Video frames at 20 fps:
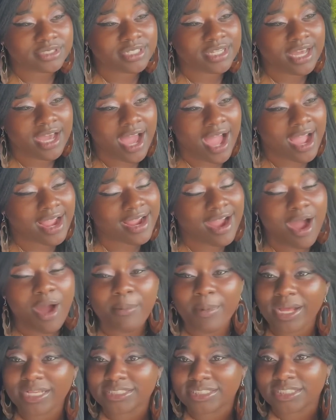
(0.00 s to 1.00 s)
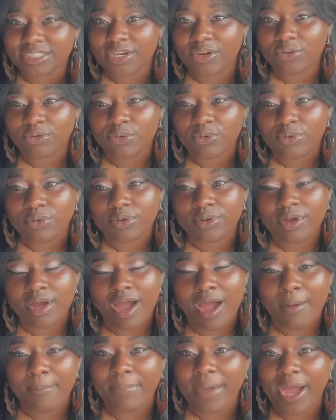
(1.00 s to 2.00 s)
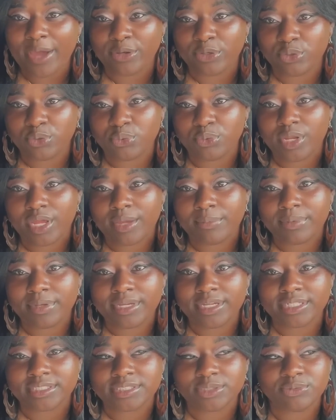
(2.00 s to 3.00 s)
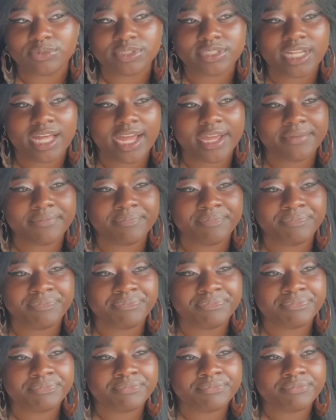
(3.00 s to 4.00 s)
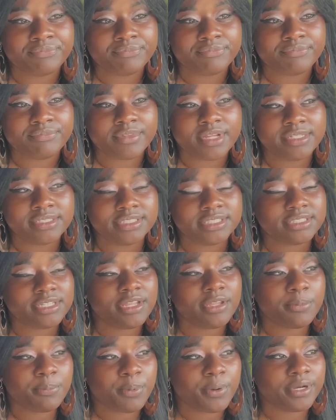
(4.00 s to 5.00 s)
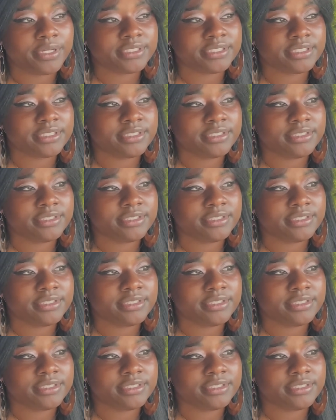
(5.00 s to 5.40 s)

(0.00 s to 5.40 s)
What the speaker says: I caught myself about to do that, because it was like, this other person